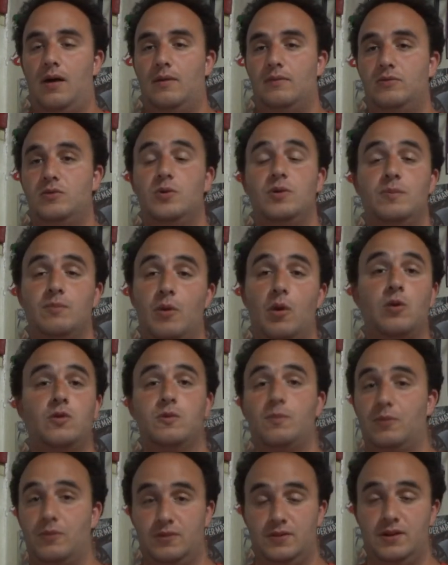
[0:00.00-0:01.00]
doing
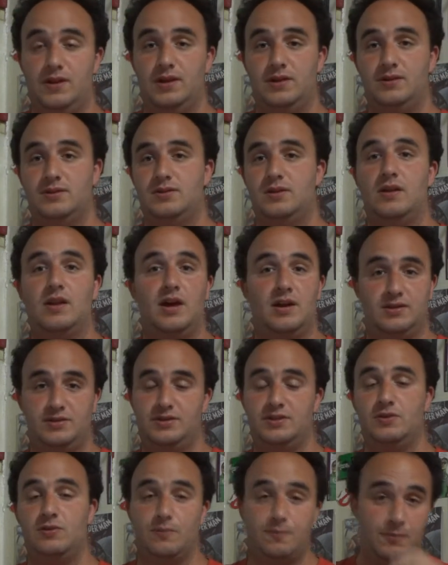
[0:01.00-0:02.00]
multiple things, a lot of
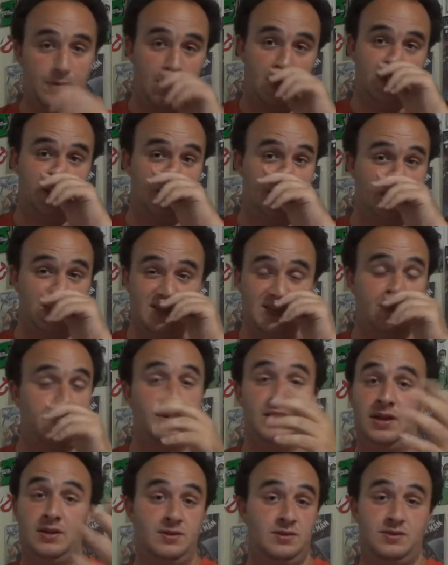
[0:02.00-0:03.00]
secret projects and
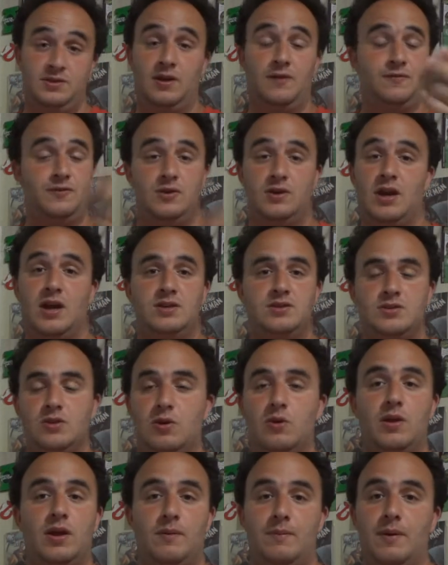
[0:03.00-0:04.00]
the stuff you guys
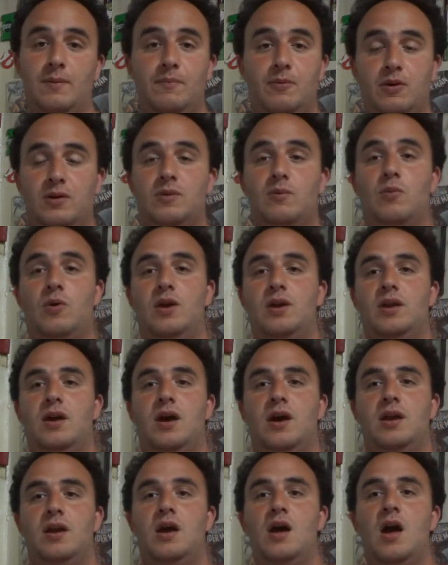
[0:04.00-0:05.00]
know, like my book and
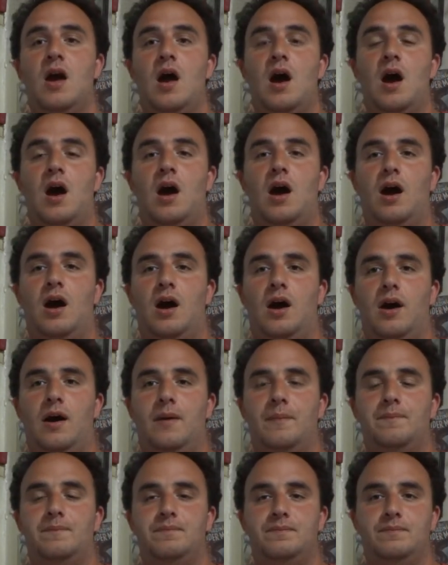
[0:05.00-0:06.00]
whatnot.
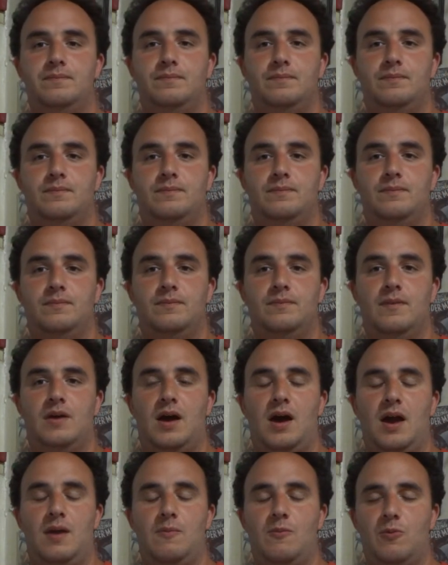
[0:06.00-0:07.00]
I'm
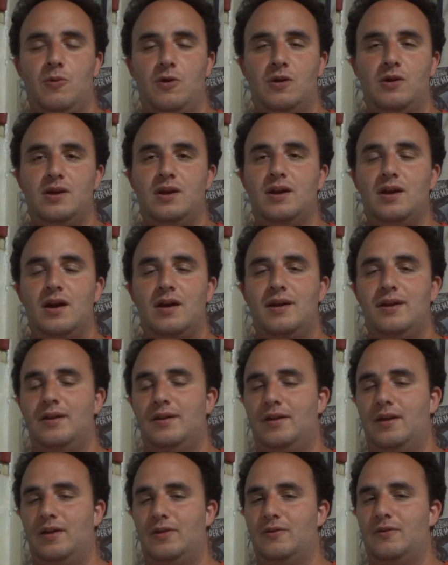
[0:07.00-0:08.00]
working on
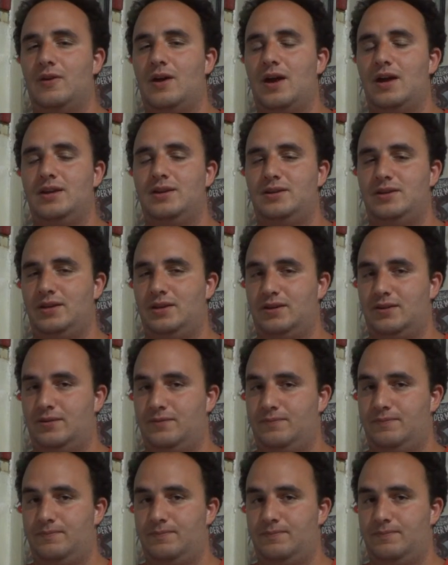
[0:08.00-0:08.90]
another idea,